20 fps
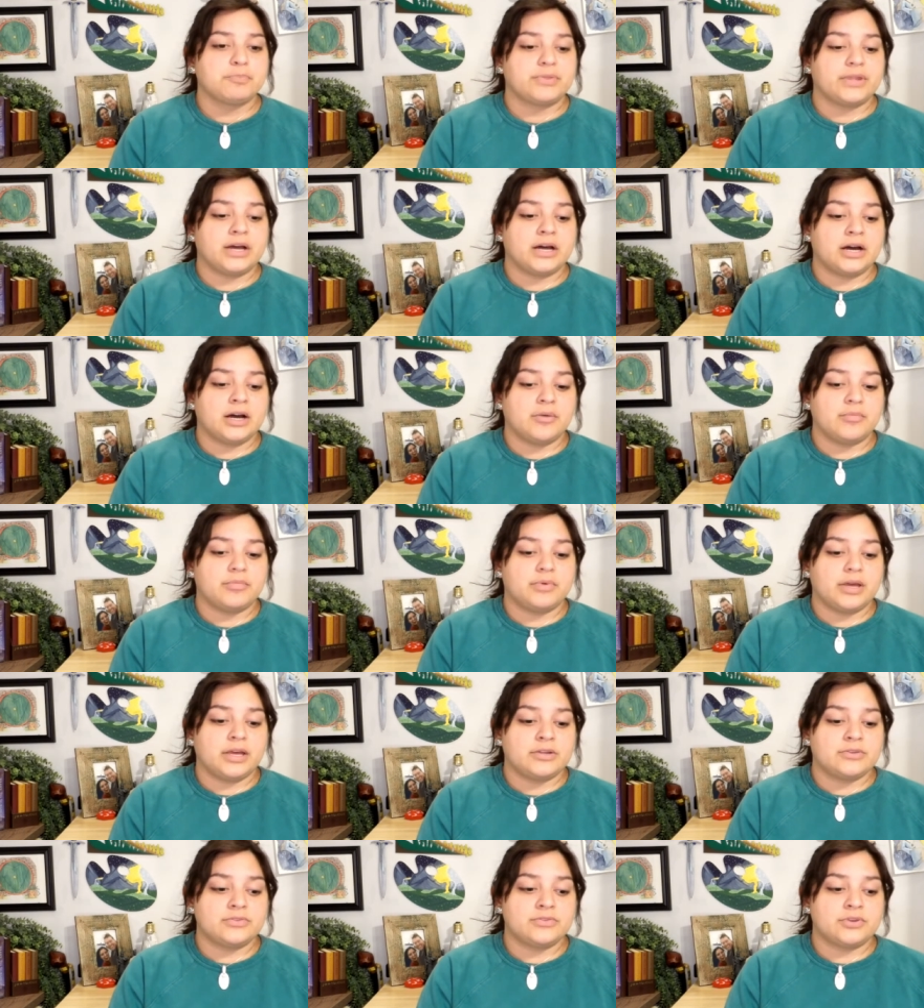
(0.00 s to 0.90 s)
Um,
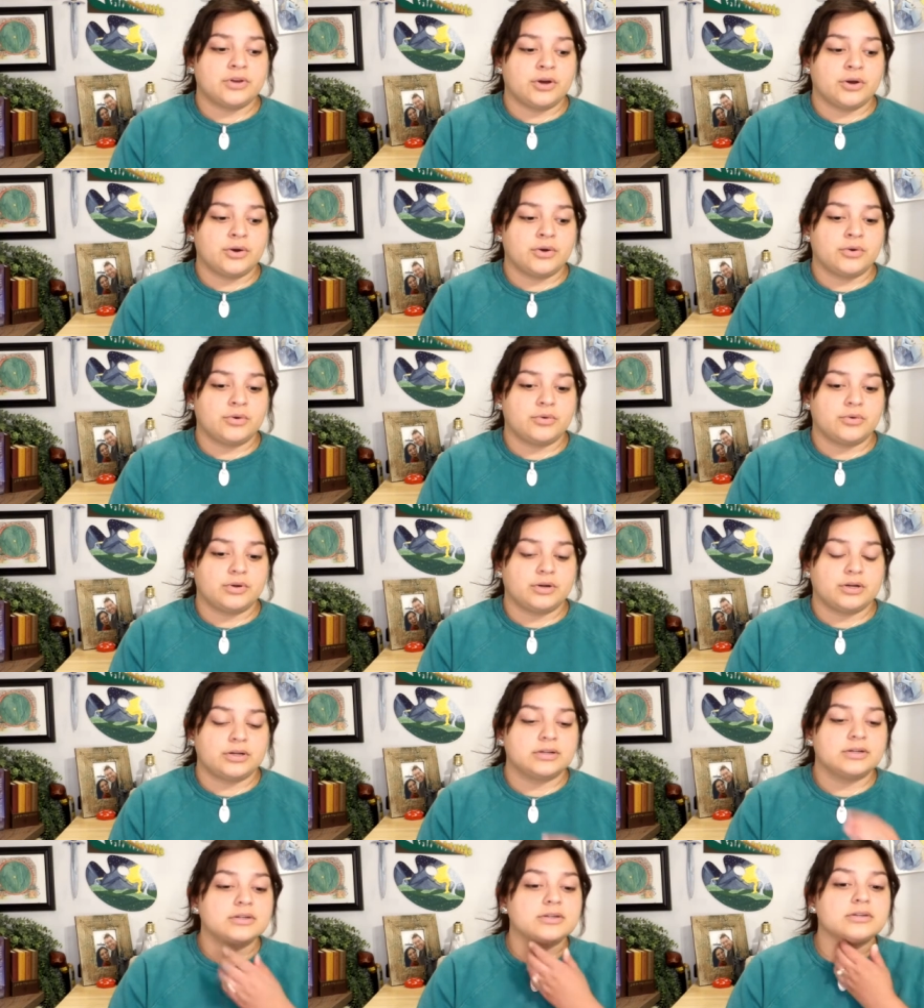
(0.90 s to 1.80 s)
and so
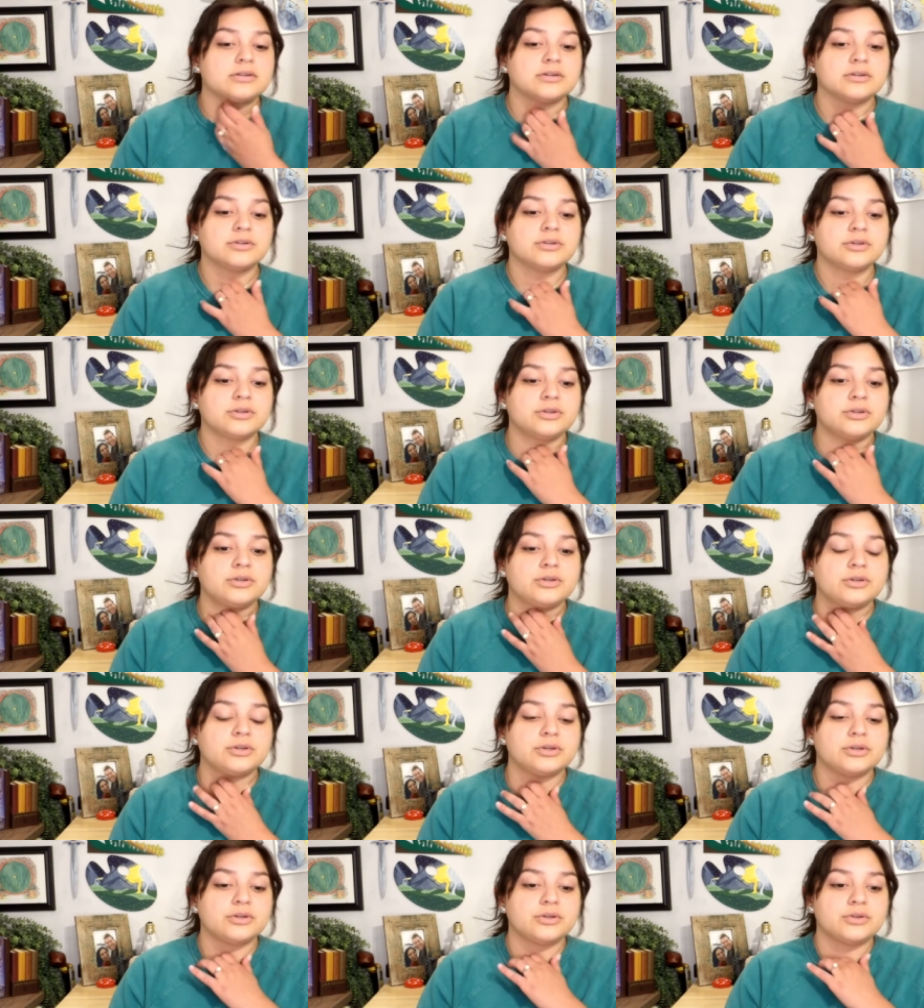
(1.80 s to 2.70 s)

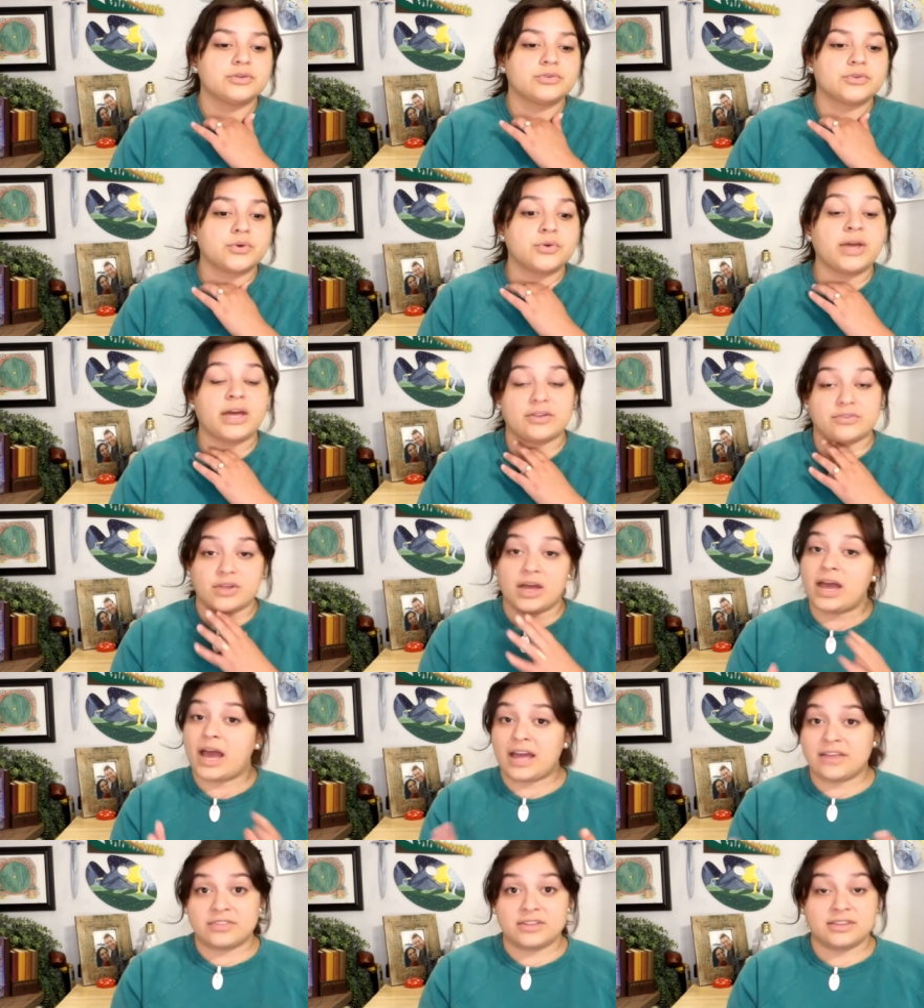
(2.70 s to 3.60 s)
so yes,
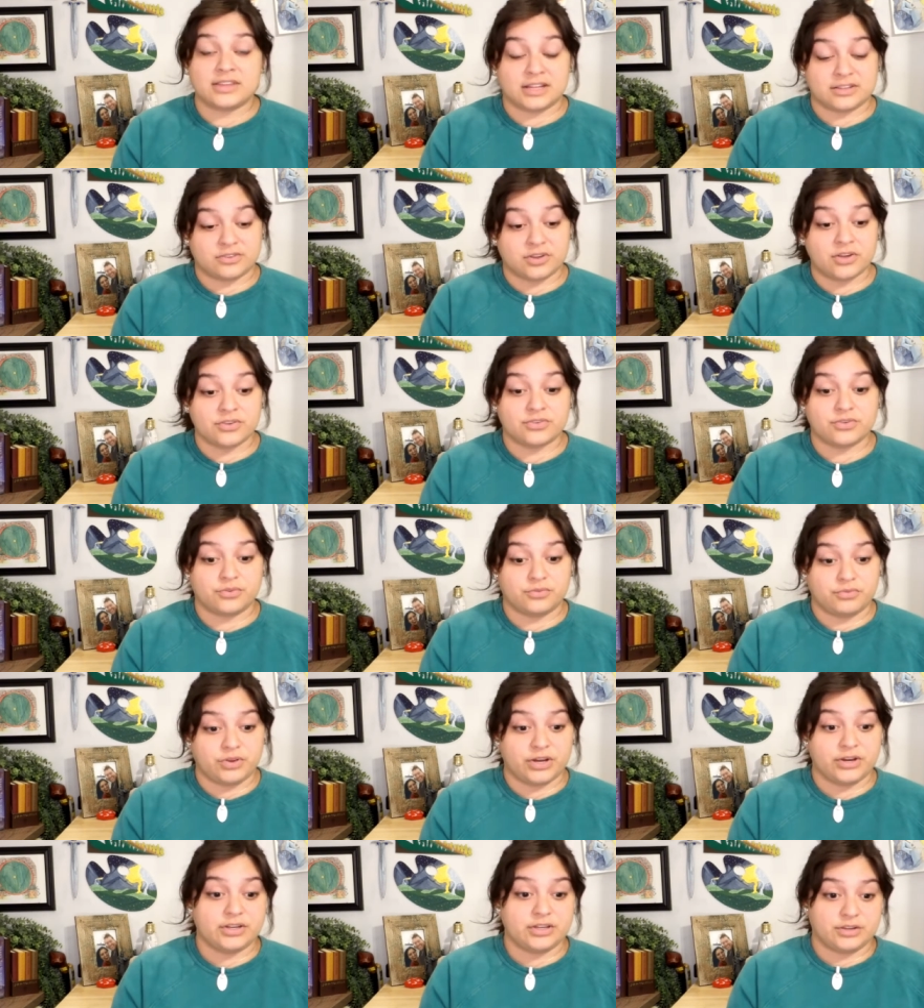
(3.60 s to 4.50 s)
I think that's also
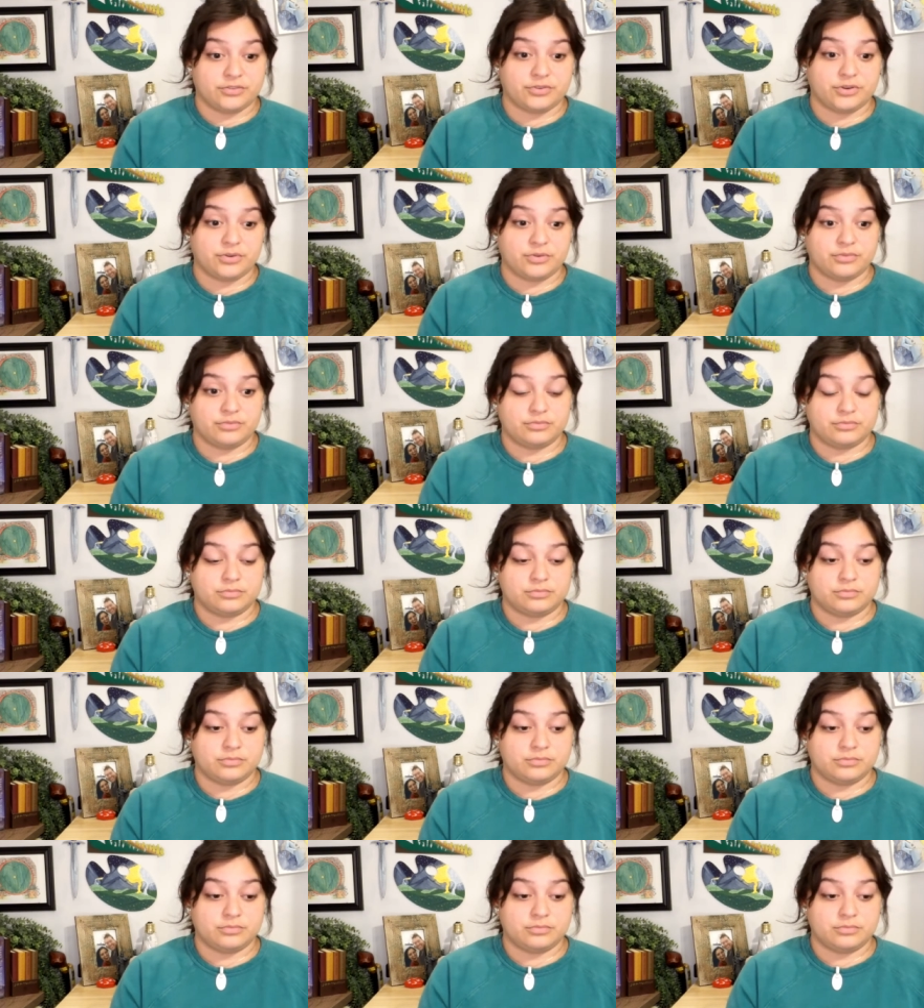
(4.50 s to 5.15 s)
very different,